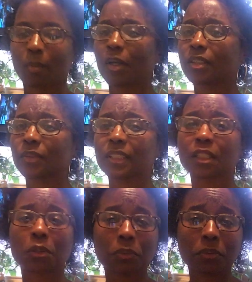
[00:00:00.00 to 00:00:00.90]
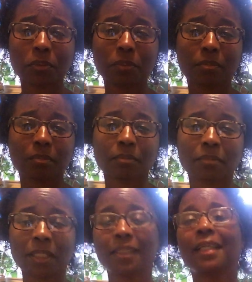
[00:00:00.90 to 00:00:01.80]
I'm also in school,
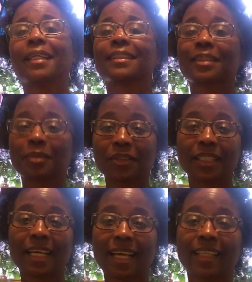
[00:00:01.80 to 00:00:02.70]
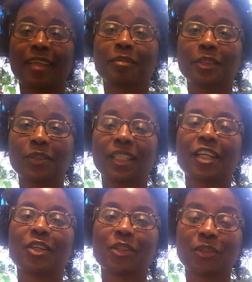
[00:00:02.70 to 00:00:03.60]
so I'm doing a lot. I'm doing
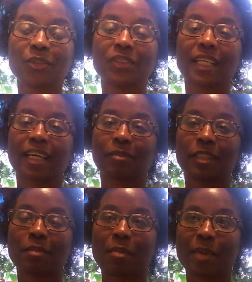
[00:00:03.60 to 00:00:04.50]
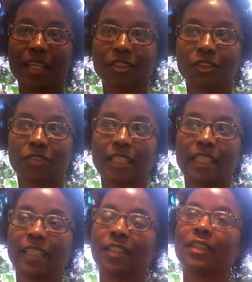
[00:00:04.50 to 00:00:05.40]
a whole lot. I'm getting my master's right
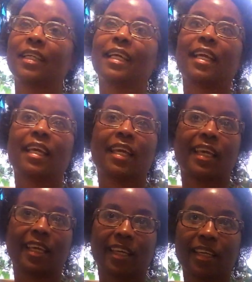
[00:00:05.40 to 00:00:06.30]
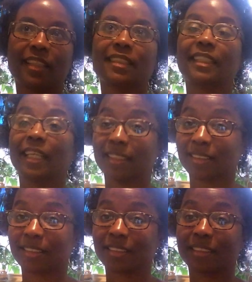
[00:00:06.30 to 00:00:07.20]
now, and
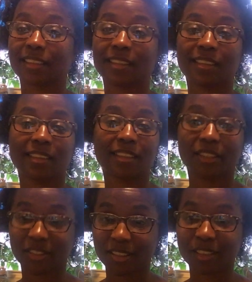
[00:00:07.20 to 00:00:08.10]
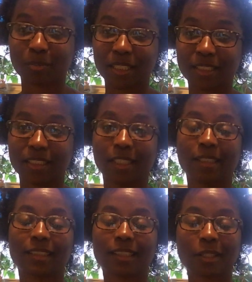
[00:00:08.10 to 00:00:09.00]
yes, your girl is busy.
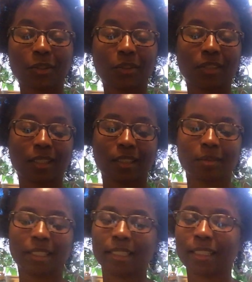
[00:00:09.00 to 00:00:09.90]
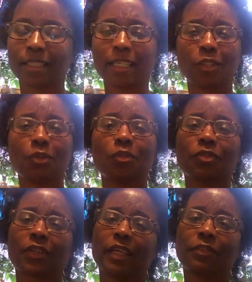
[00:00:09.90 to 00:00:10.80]
So again, thank you
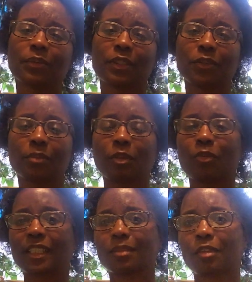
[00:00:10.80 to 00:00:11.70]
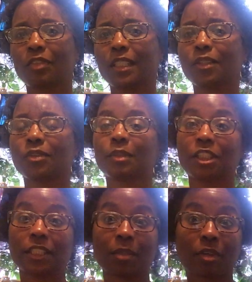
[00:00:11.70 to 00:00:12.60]
for everyone who's been watching my videos, been
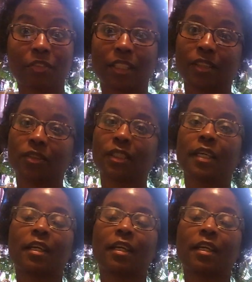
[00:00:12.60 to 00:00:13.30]
sharing my videos,